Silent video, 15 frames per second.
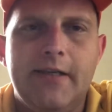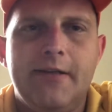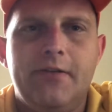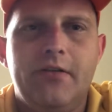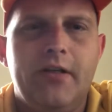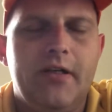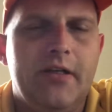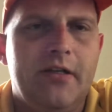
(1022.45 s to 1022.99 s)

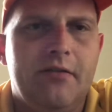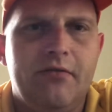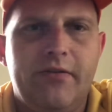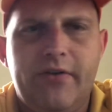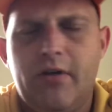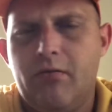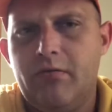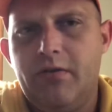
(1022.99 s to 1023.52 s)
Yeah, if
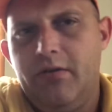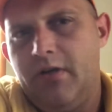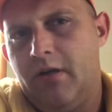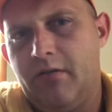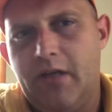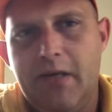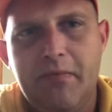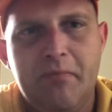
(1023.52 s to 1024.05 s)
y'all want to, y'all
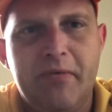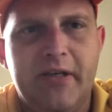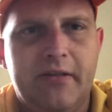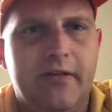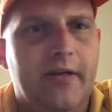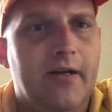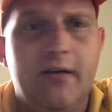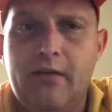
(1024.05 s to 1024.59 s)
can keep the pet
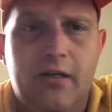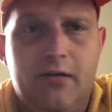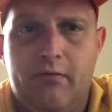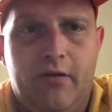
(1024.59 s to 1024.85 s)
there. I don't